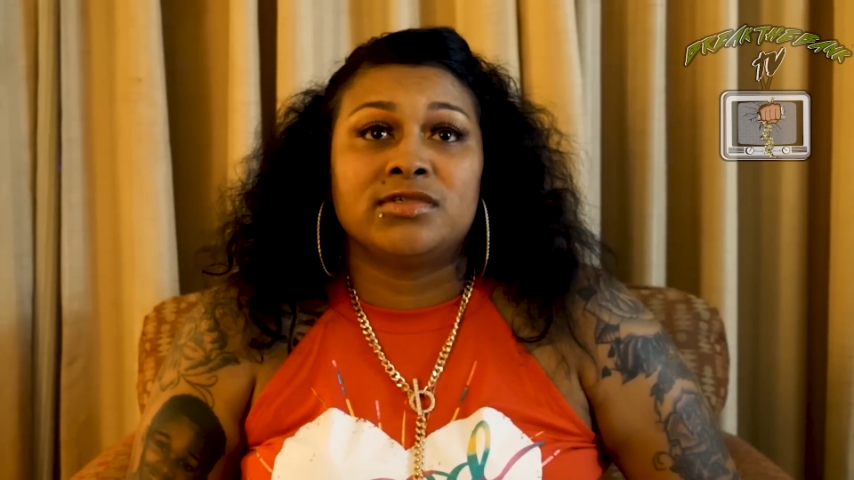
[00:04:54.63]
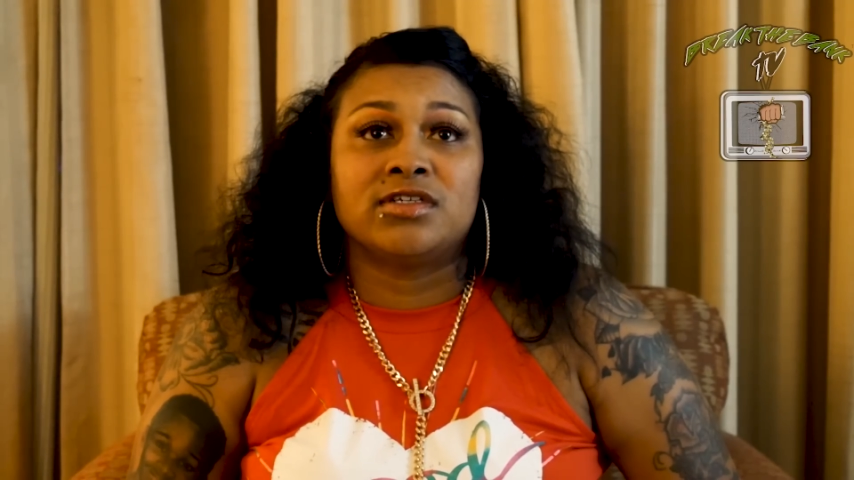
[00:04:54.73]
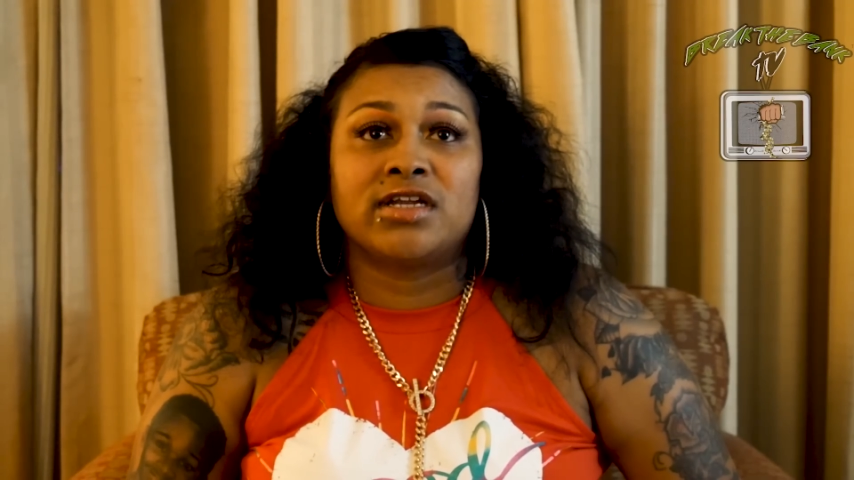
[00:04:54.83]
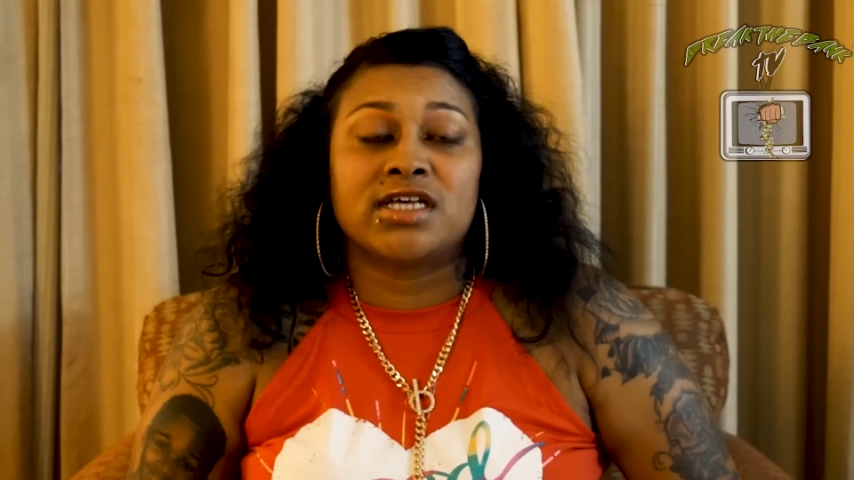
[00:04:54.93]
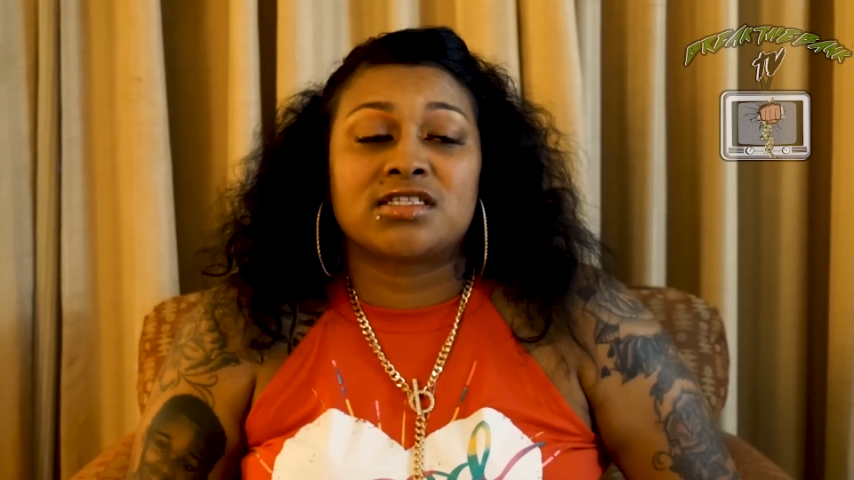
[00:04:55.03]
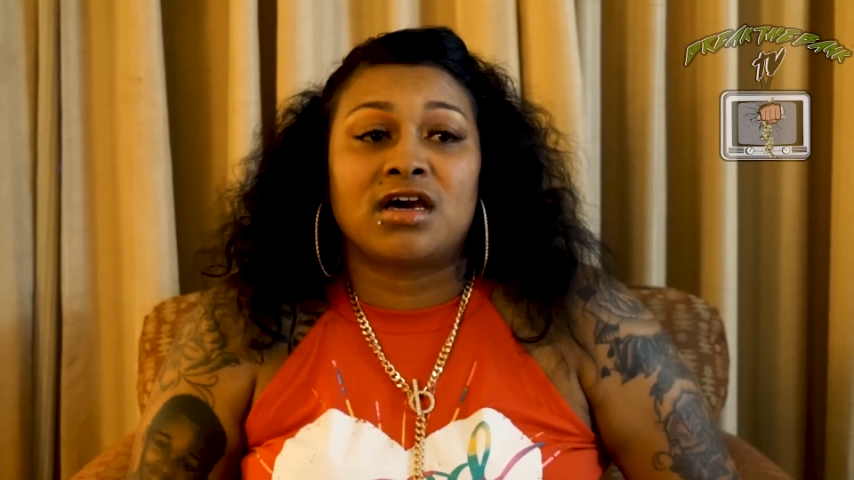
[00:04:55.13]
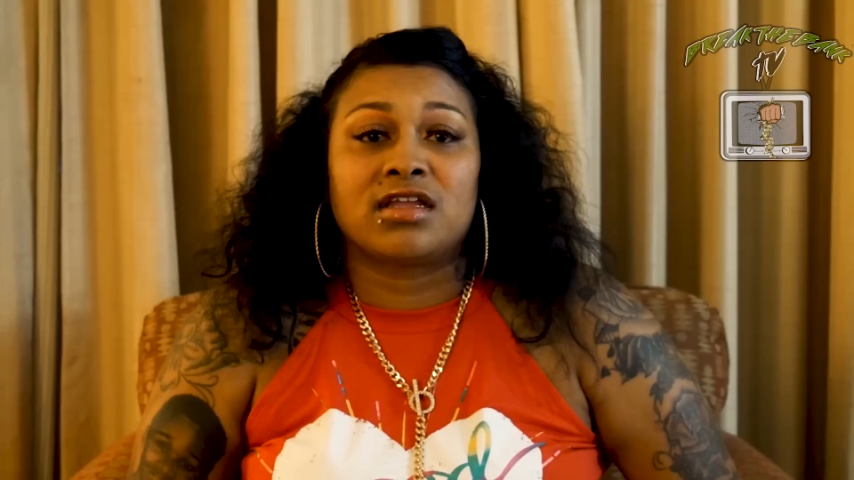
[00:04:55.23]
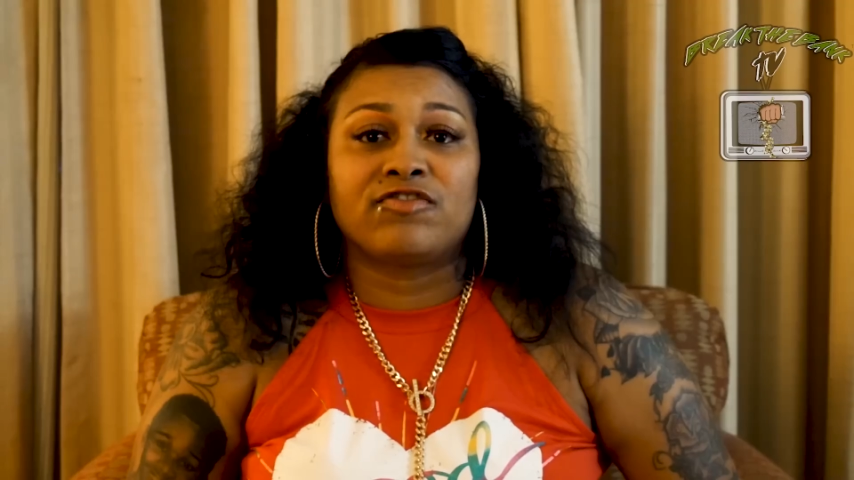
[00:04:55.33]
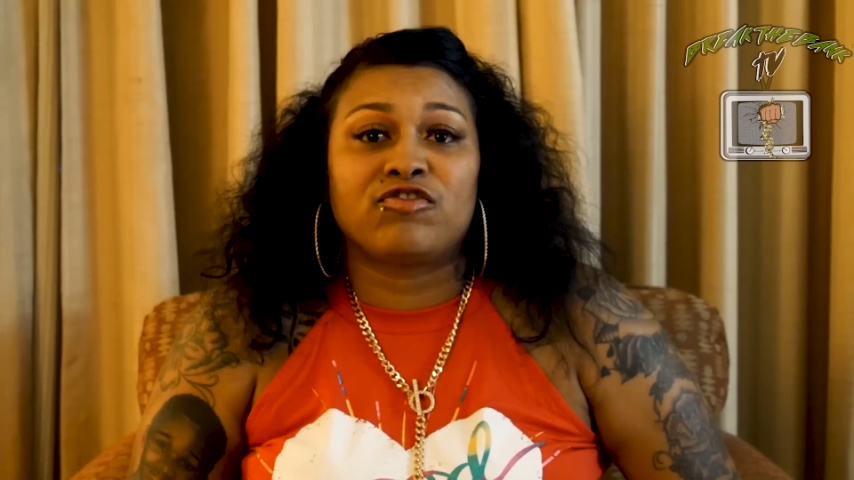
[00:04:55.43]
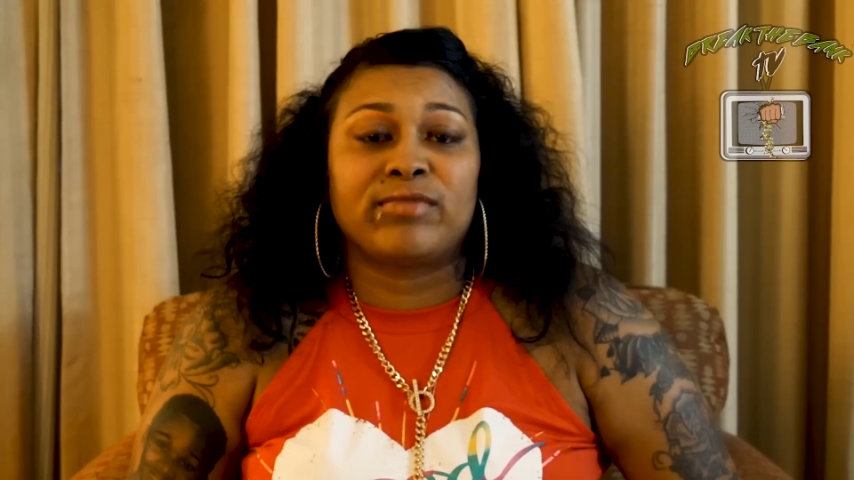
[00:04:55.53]
Okay. That's all
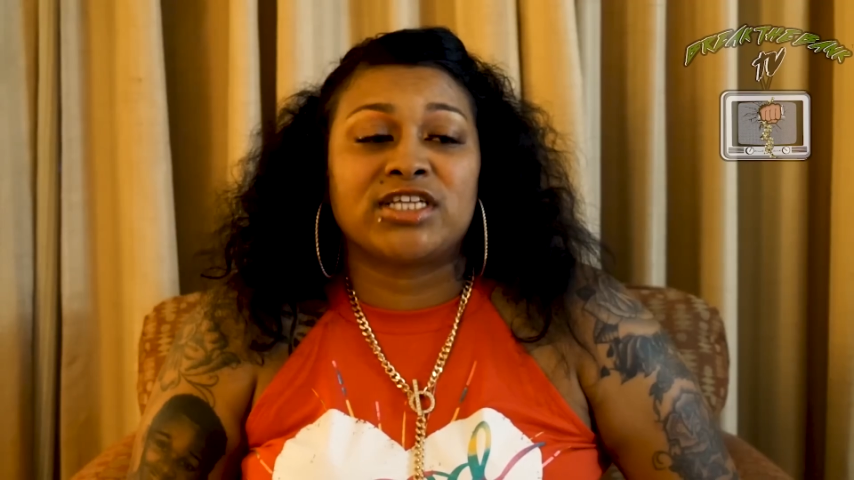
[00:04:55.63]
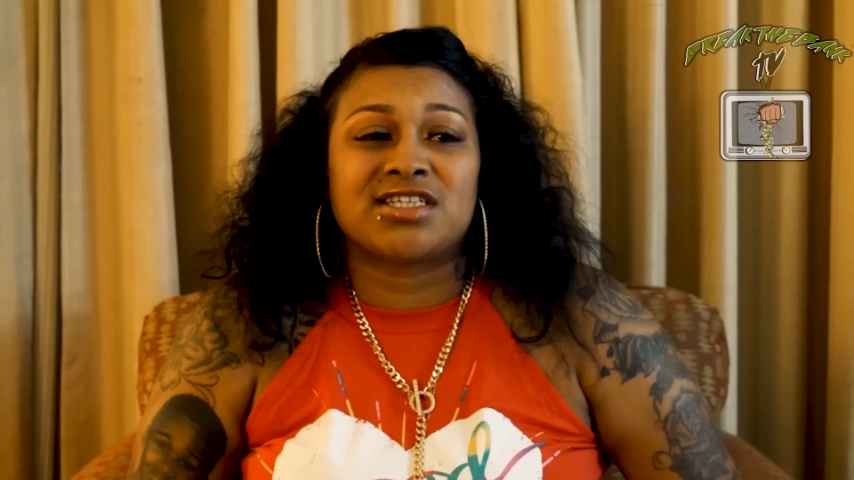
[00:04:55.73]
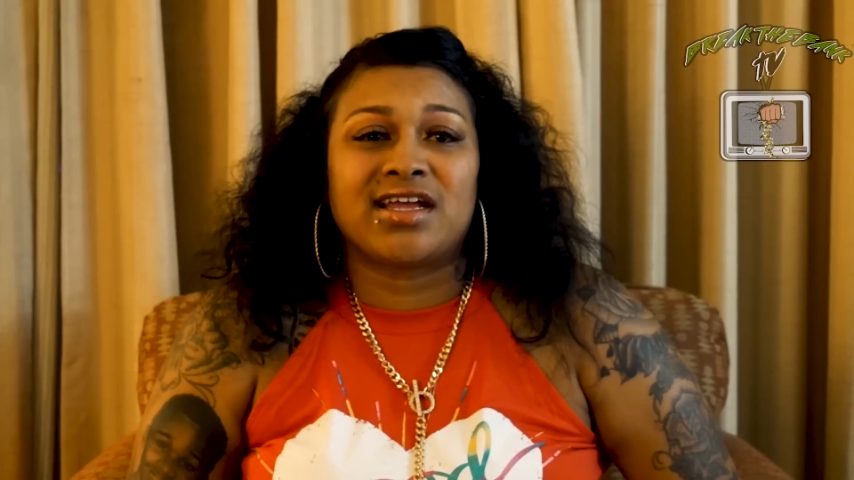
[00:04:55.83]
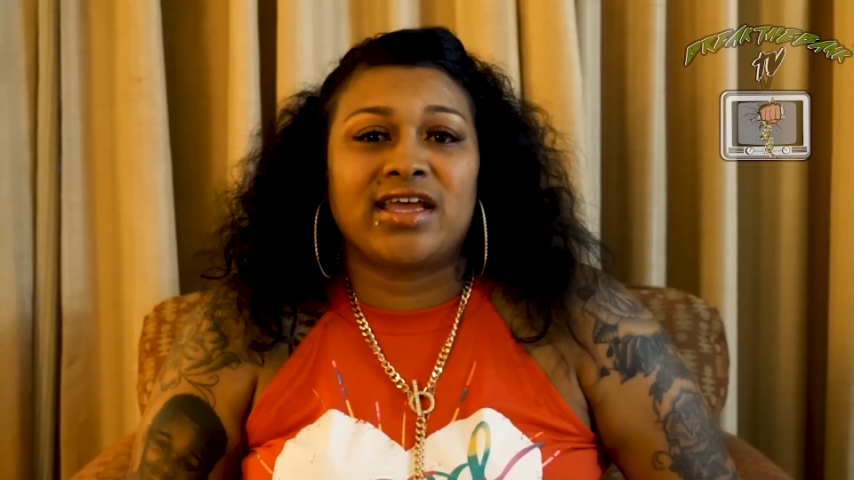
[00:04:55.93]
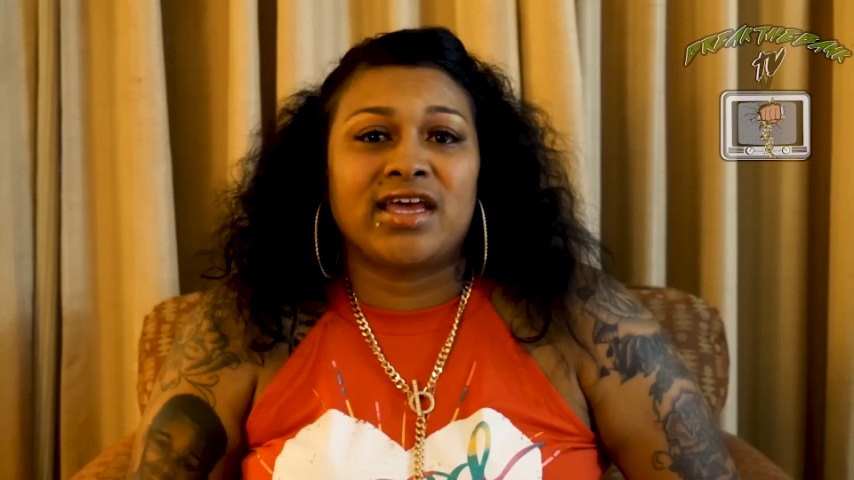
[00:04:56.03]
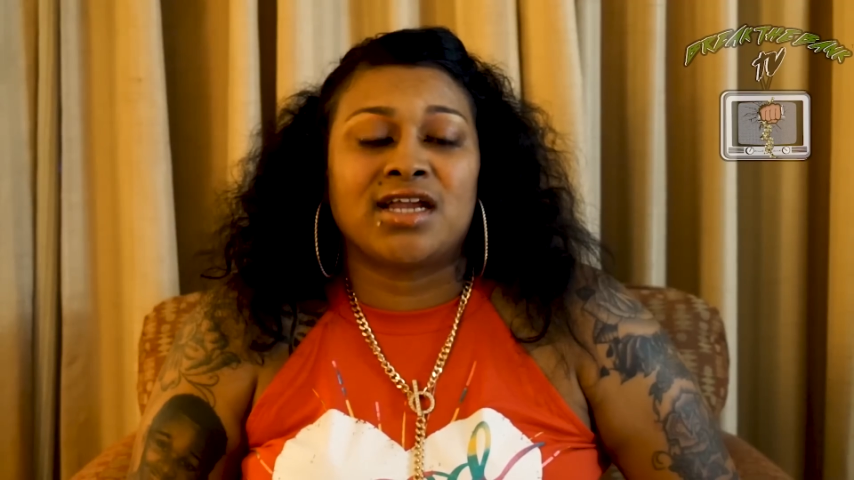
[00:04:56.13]
the information I had.